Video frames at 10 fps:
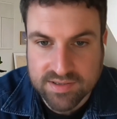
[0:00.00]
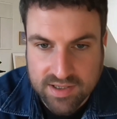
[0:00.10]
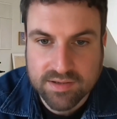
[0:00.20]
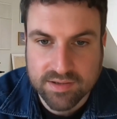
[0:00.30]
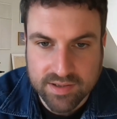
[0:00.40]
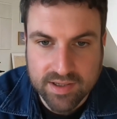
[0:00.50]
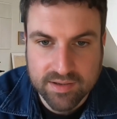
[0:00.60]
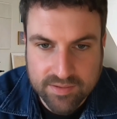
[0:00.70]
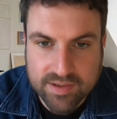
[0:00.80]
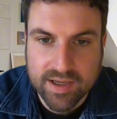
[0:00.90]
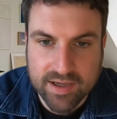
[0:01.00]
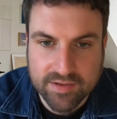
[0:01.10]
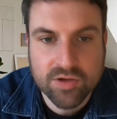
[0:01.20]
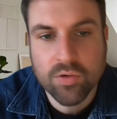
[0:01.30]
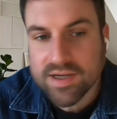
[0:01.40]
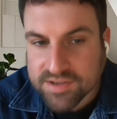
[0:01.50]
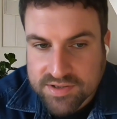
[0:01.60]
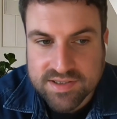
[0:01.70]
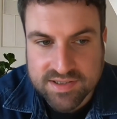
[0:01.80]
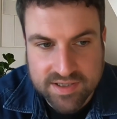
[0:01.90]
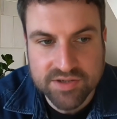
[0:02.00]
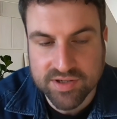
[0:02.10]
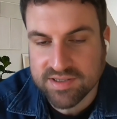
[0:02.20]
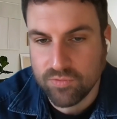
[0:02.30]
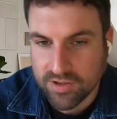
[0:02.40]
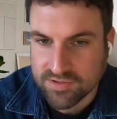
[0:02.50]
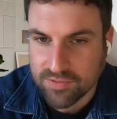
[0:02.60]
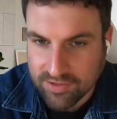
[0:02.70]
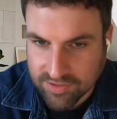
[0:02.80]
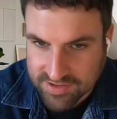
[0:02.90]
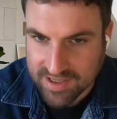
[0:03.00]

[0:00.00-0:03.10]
exactly. Yeah. And the questions is an interesting one as well,